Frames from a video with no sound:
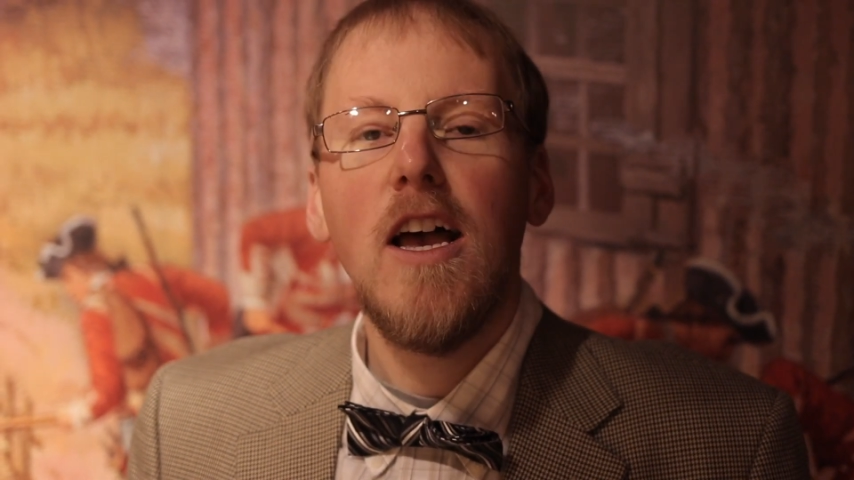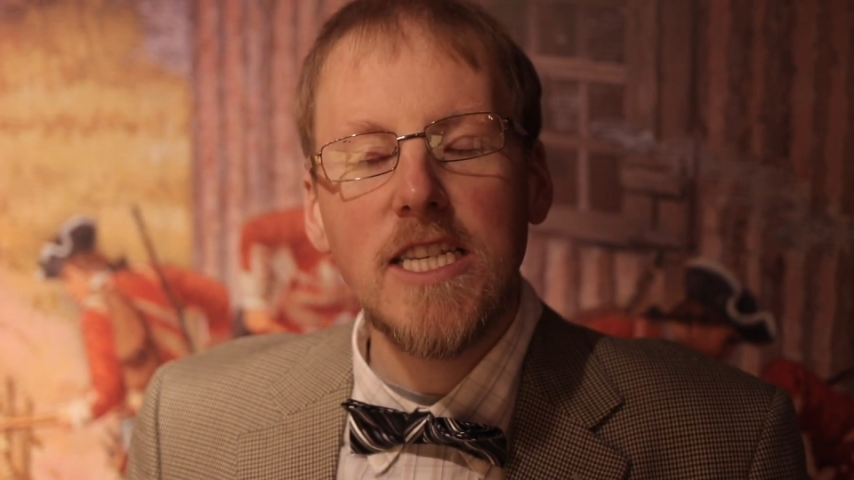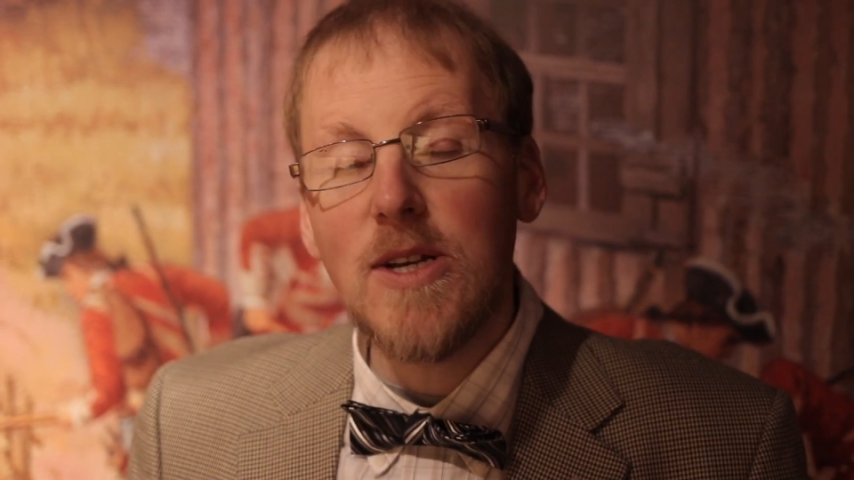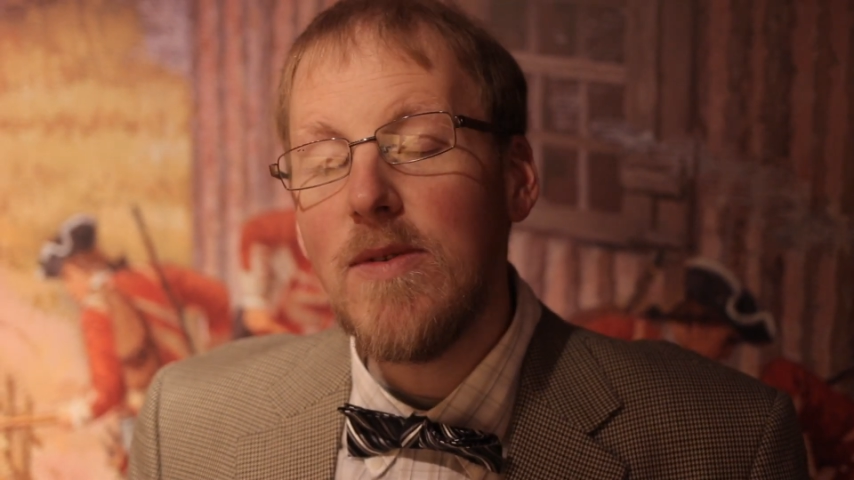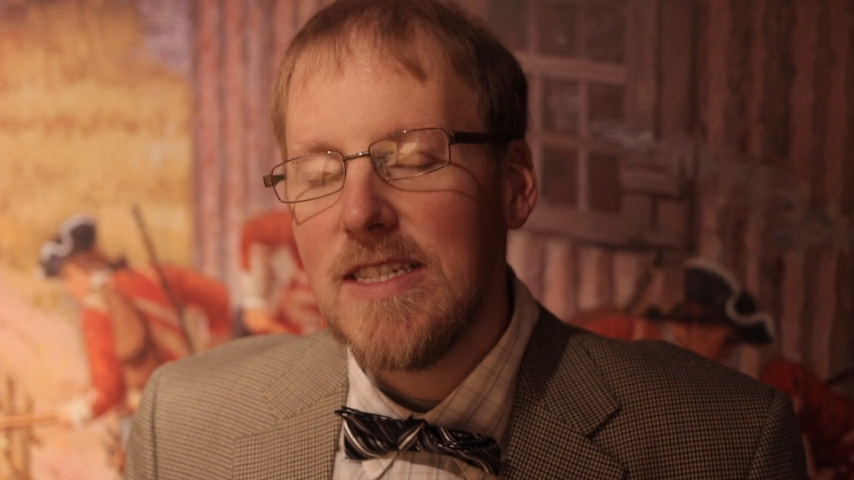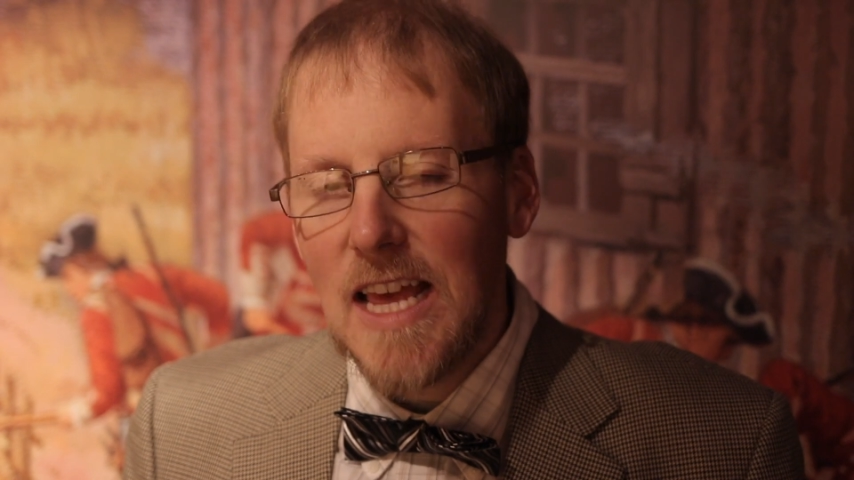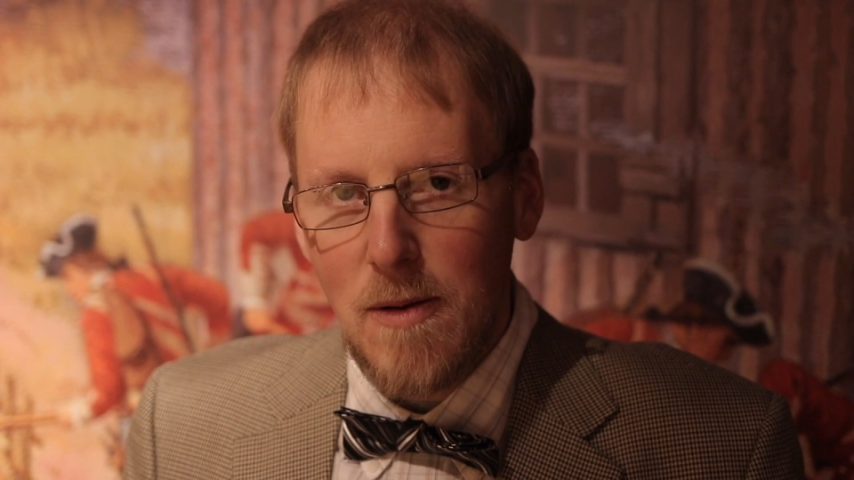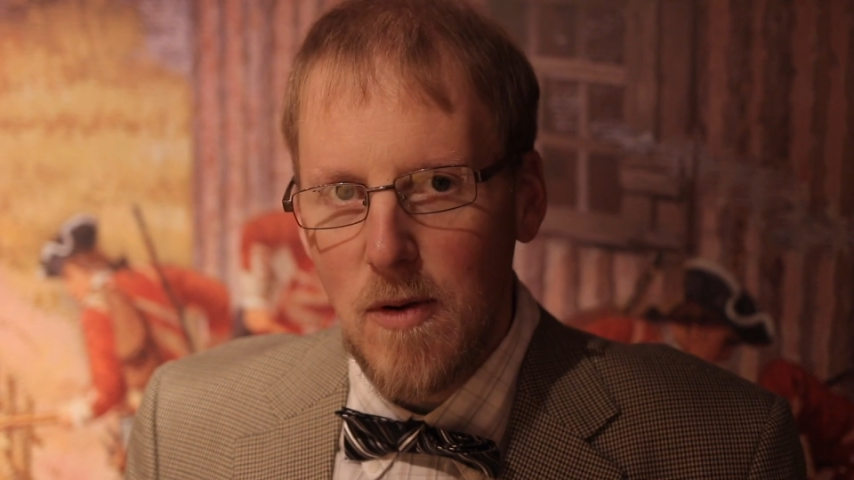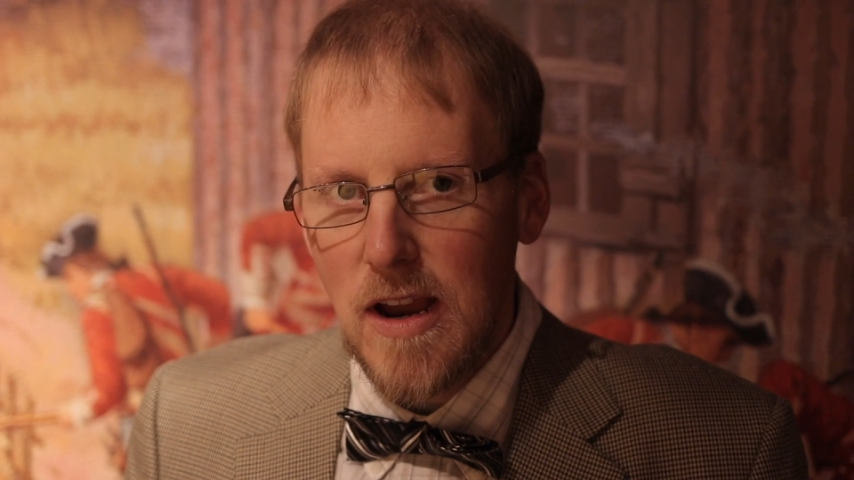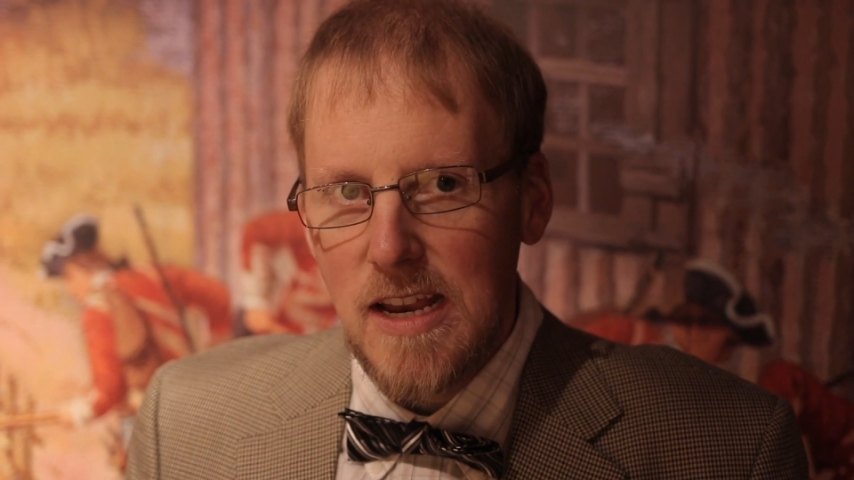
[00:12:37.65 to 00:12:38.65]
So to
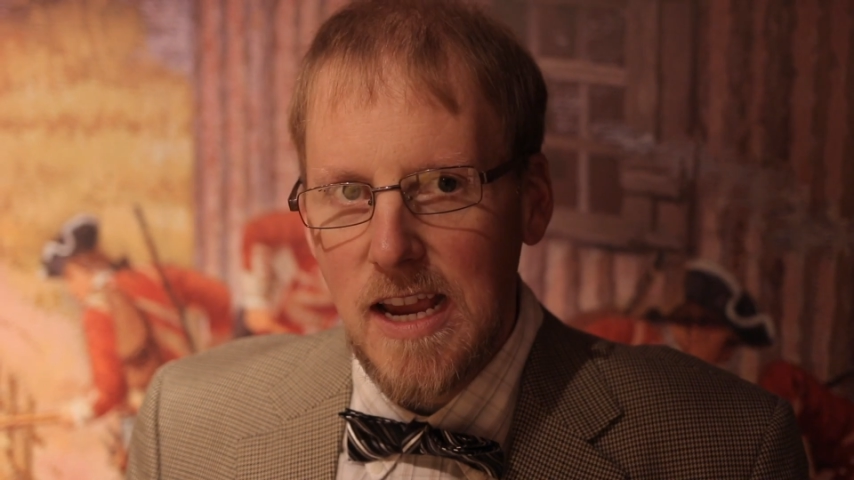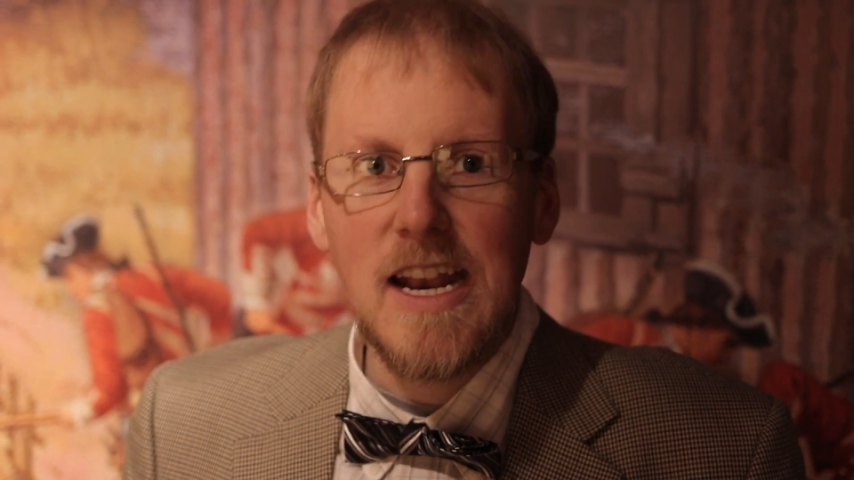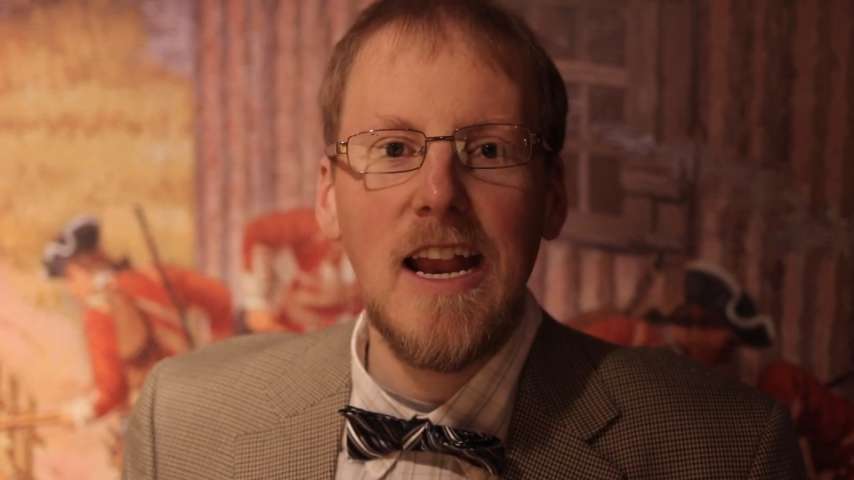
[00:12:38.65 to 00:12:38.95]
celebrate, in